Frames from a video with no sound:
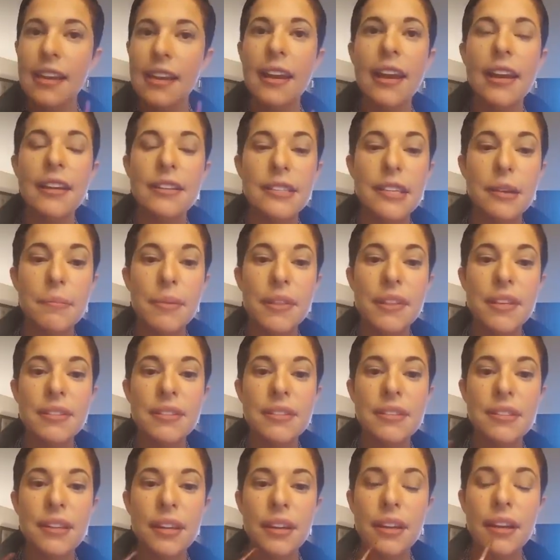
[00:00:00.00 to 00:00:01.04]
And some of this
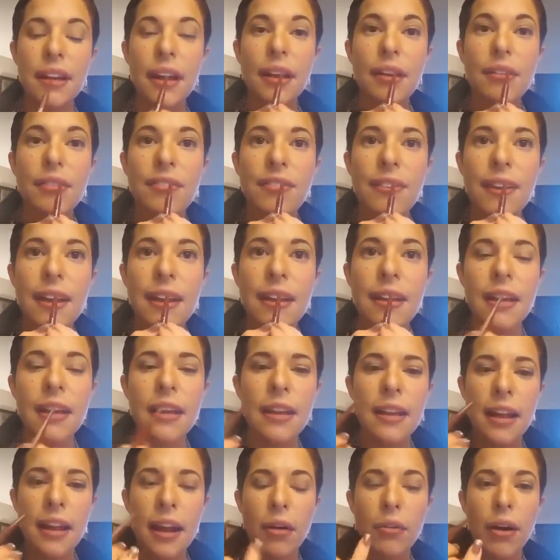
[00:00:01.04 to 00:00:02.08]
is going to kind of fade in,
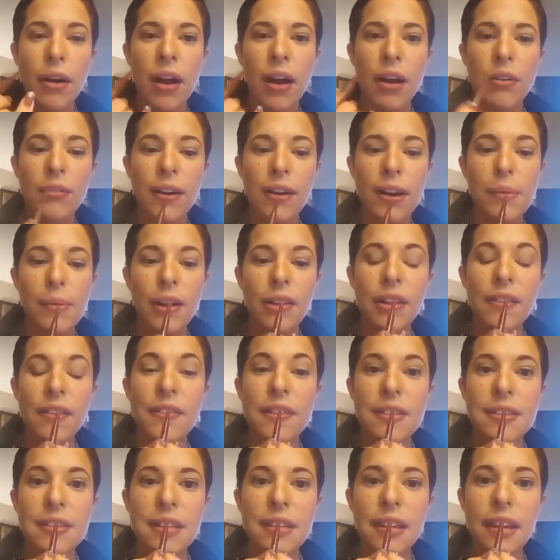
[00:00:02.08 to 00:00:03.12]
and I'll rub all of
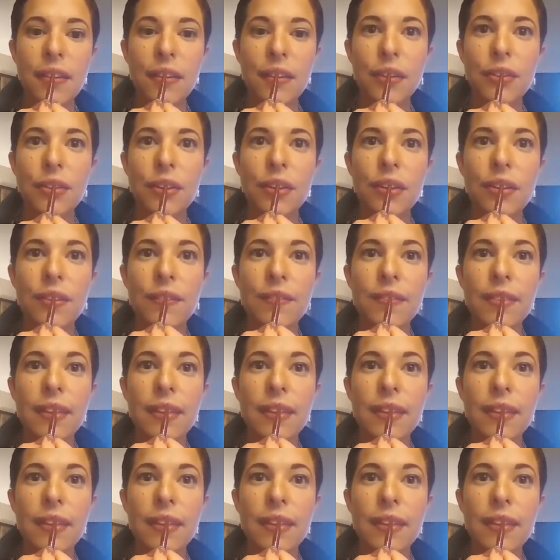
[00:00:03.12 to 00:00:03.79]
this together too.